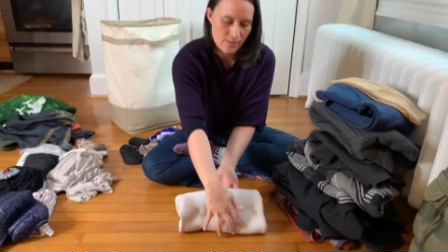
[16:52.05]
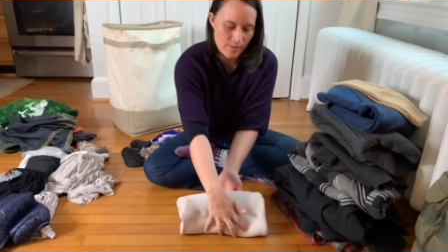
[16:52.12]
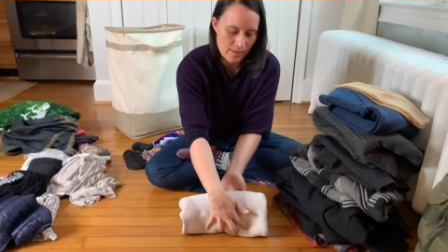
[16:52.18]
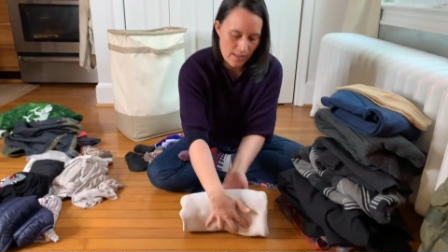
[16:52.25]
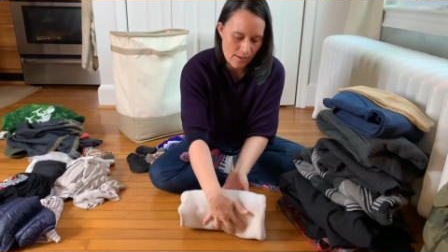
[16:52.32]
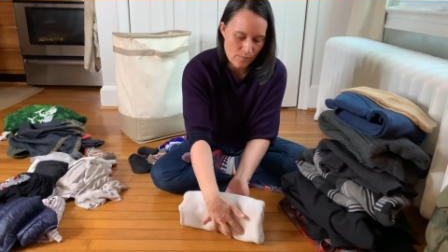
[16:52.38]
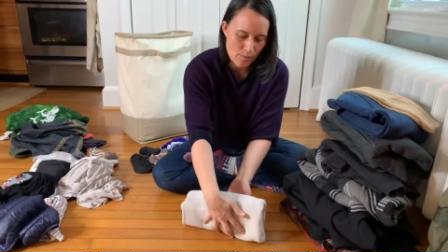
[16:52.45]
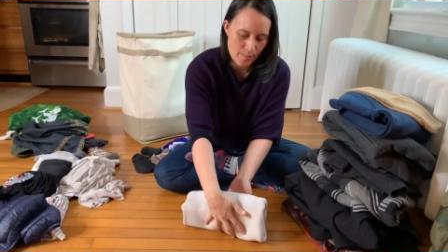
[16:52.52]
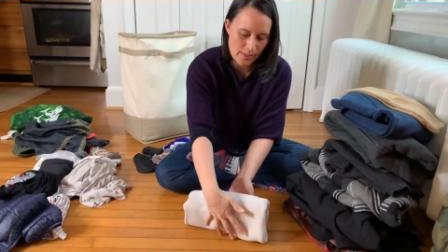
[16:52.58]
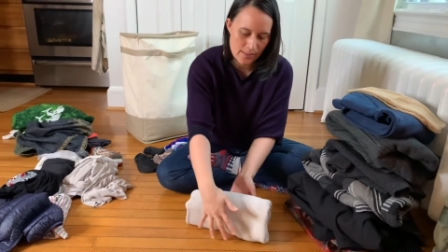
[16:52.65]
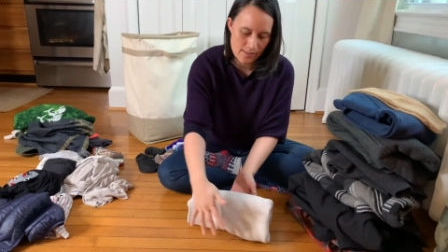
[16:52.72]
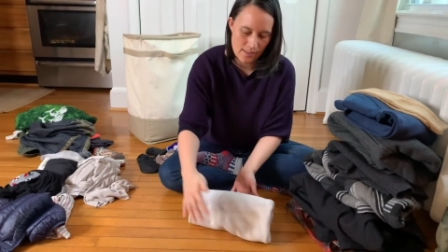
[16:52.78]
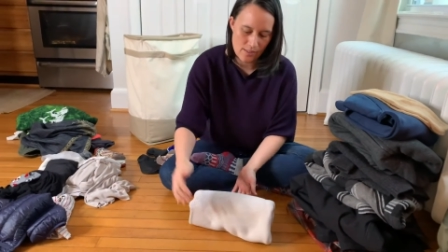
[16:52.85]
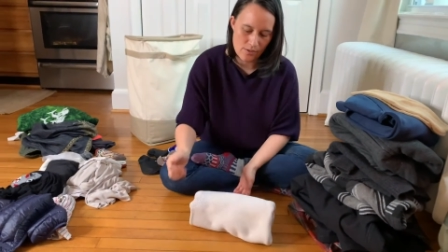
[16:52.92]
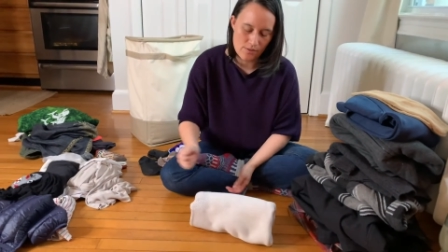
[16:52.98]
So that will be
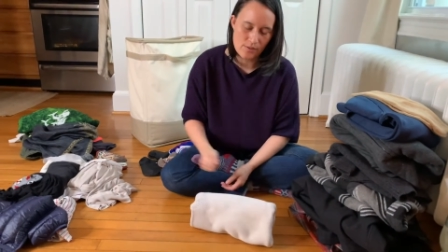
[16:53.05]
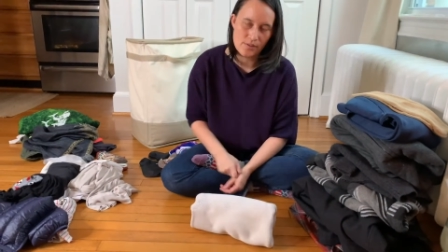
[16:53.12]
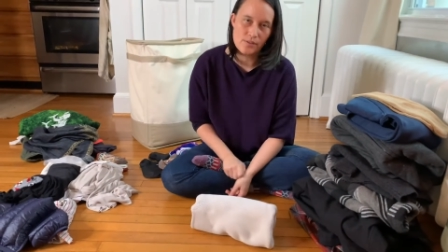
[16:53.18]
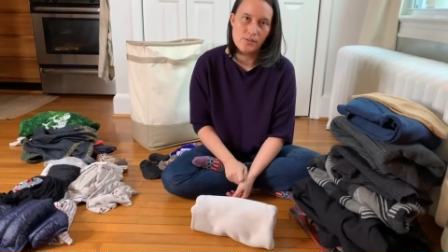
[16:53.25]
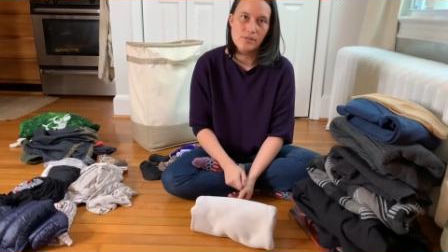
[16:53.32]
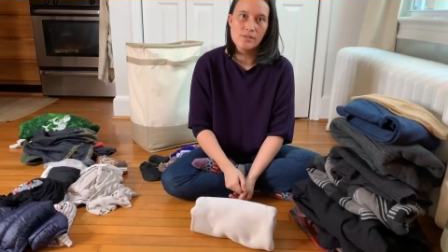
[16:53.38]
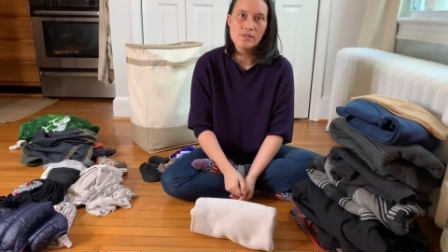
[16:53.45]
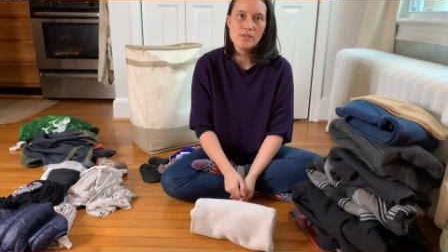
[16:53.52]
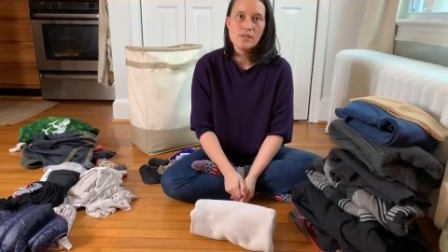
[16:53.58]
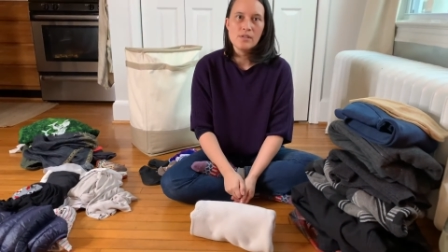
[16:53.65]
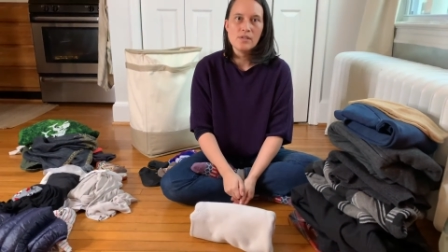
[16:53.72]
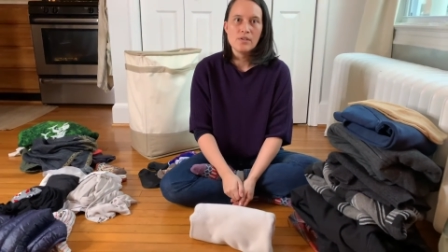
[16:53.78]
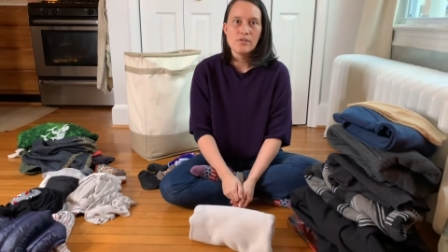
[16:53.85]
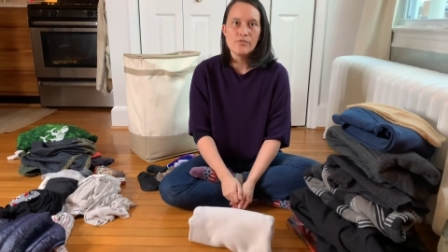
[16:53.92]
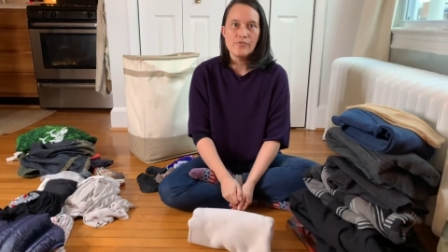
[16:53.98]
like your little
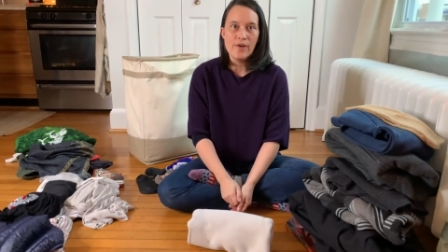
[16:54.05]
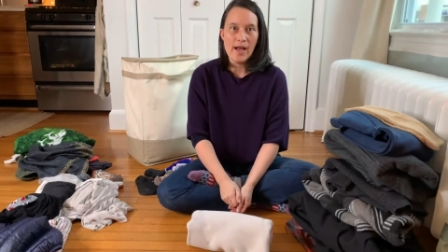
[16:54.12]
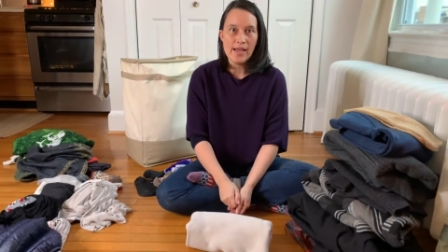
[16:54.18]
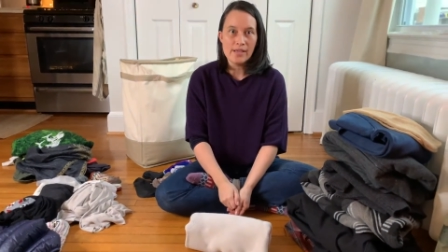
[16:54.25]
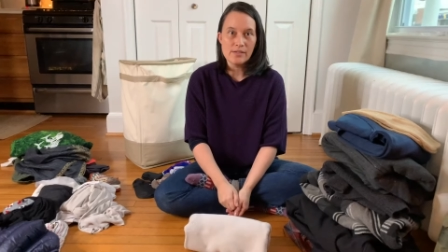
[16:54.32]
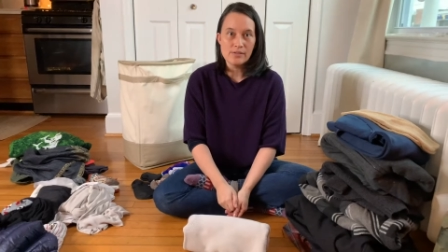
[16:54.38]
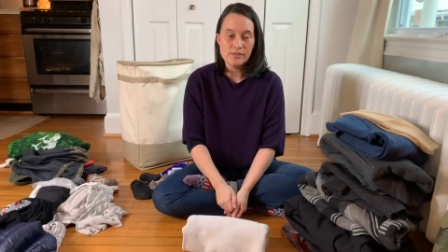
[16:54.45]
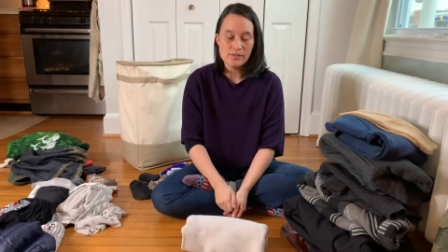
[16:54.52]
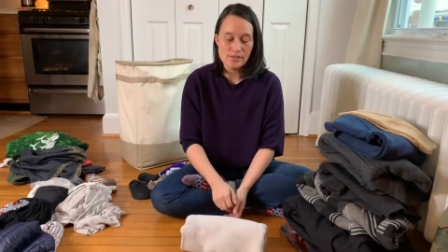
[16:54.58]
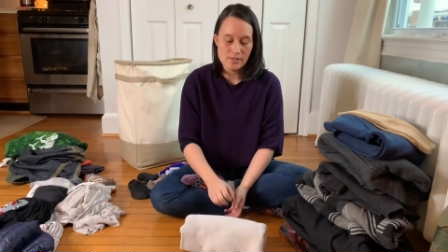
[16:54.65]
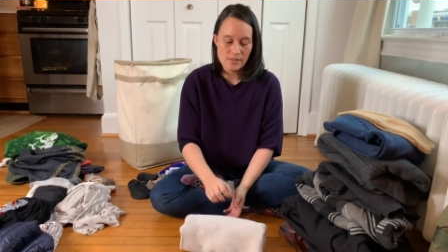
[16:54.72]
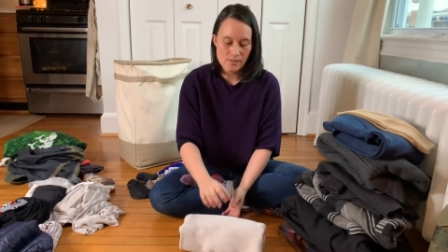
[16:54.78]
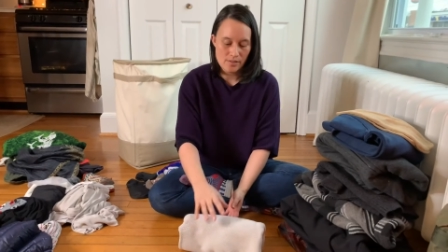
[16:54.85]
filed